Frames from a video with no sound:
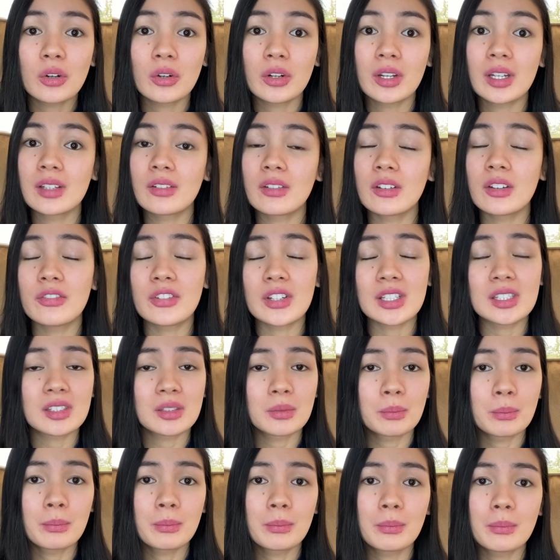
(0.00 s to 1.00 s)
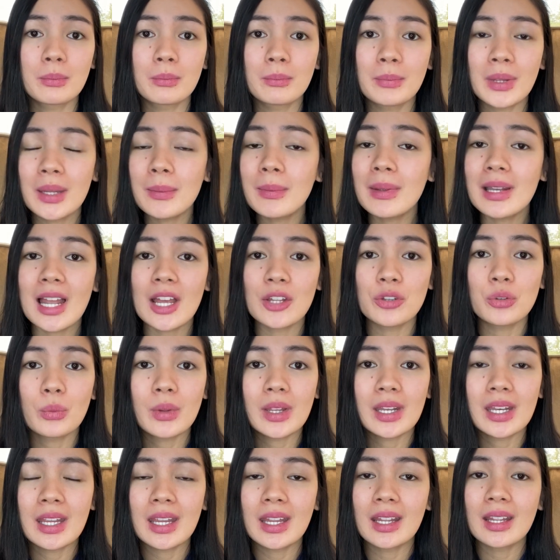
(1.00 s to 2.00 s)
or if it's baby led
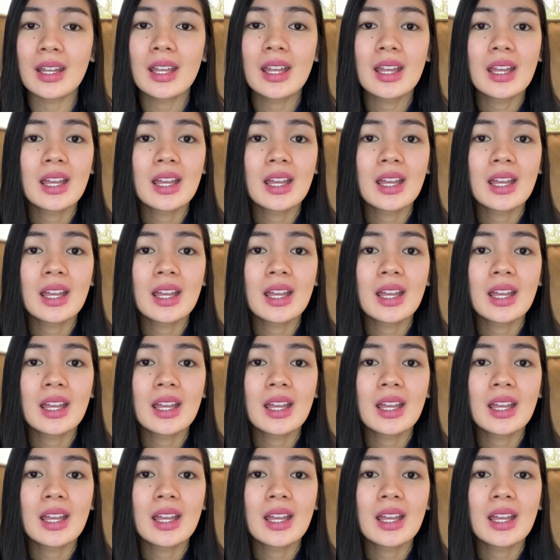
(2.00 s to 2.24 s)
weaning,